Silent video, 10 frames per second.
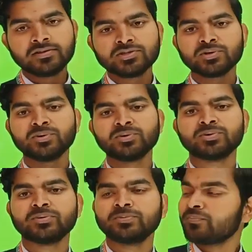
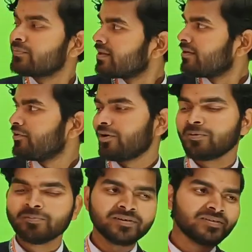So
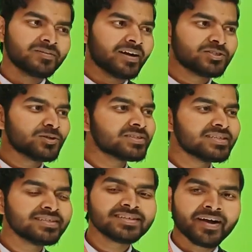I don't
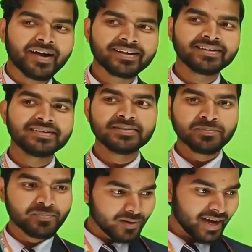think
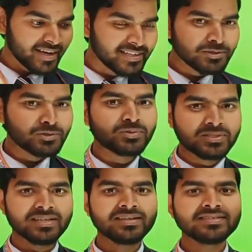I need to
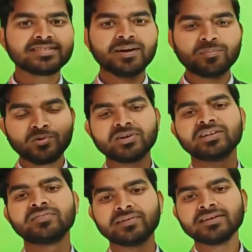tell some more
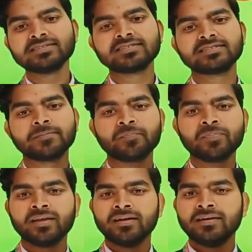difference
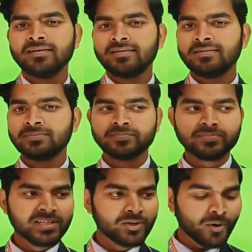
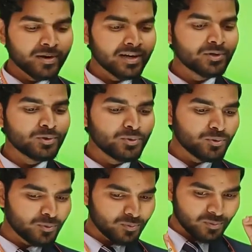in order
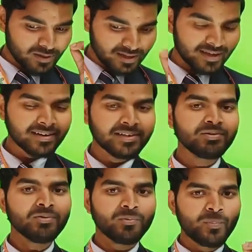to learn
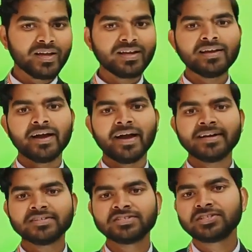you well
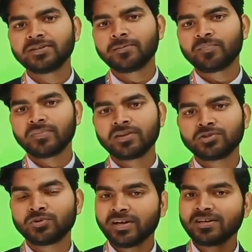and
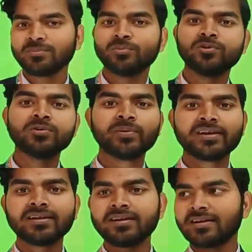to get more
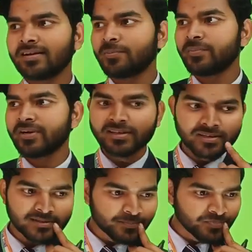
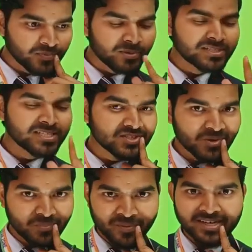better presence
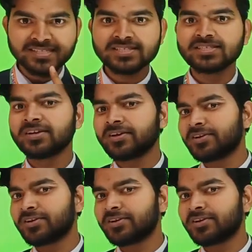of minds